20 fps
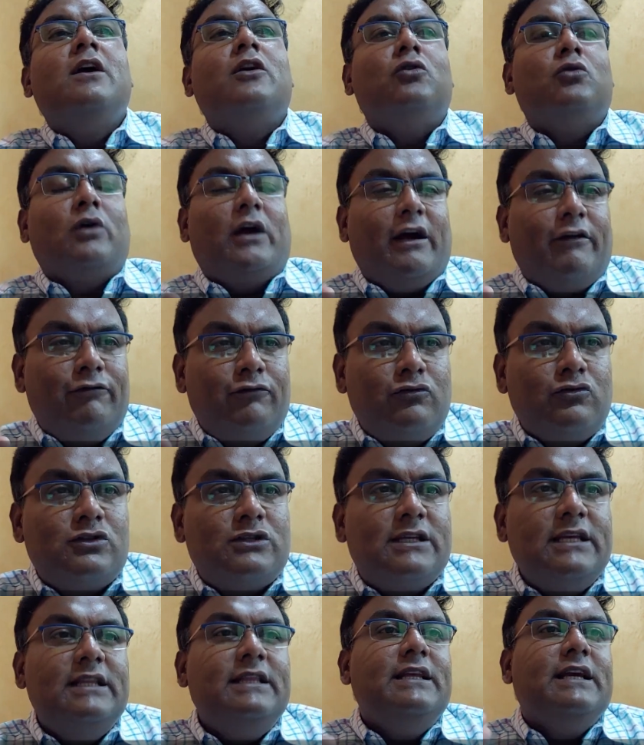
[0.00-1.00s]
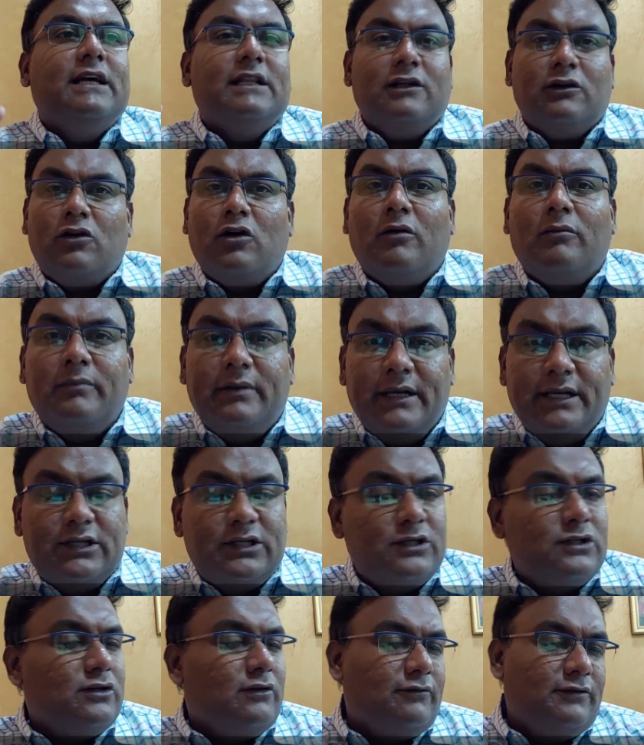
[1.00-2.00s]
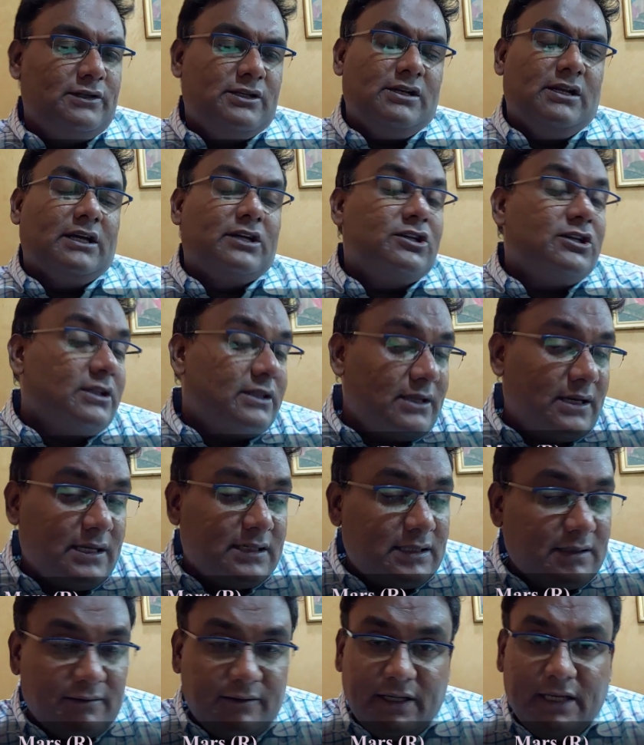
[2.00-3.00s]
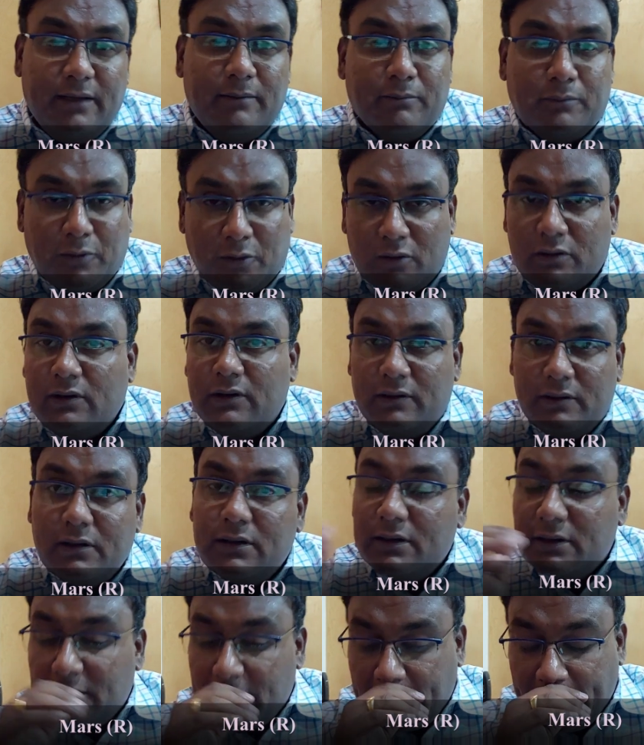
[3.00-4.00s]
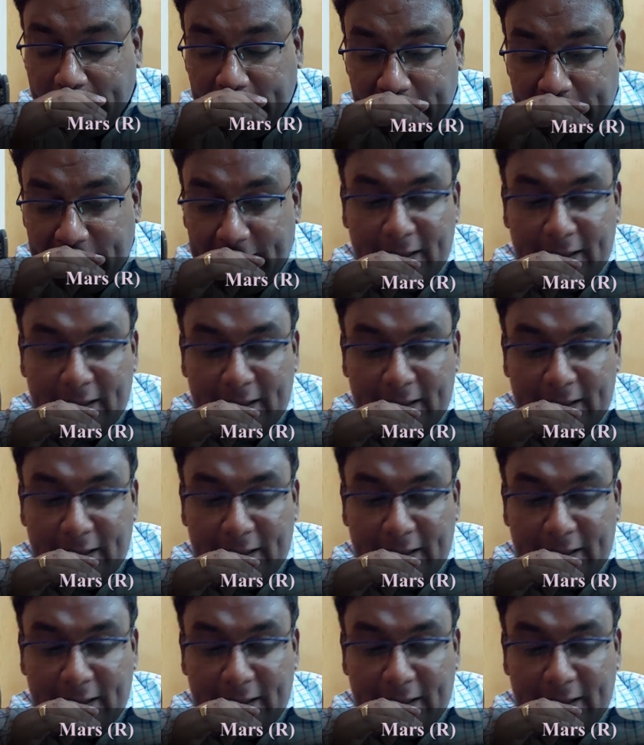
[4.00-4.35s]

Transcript: you have to see the other combinations, of which nakshatras are very important, right?